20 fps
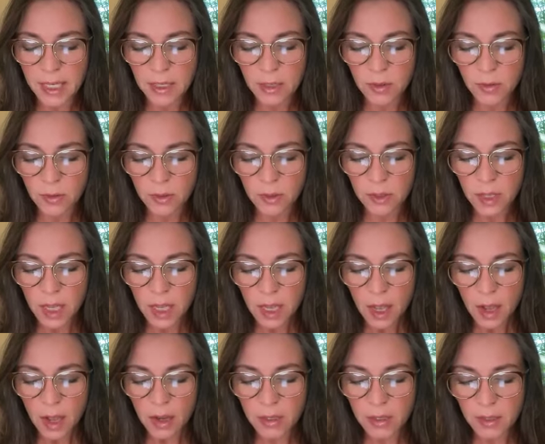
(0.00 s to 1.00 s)
school,
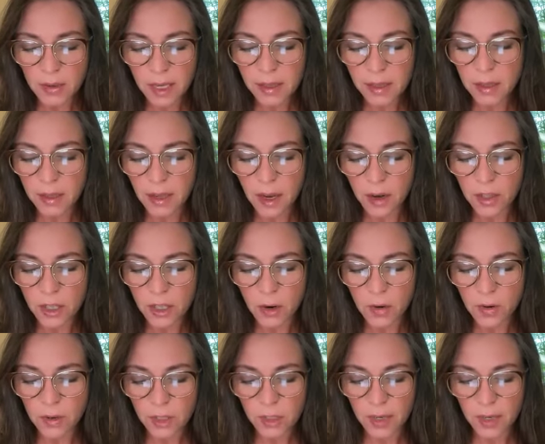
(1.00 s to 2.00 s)
underneath a large
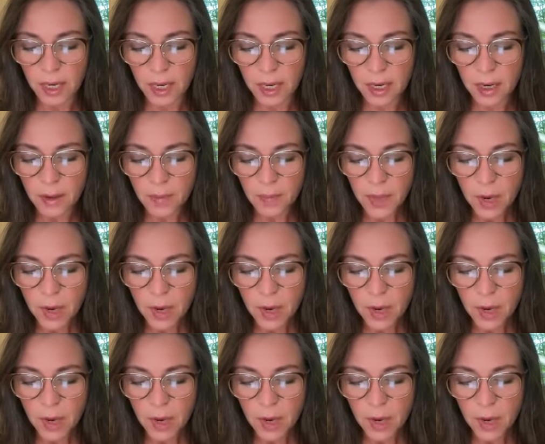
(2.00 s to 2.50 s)
oak tree,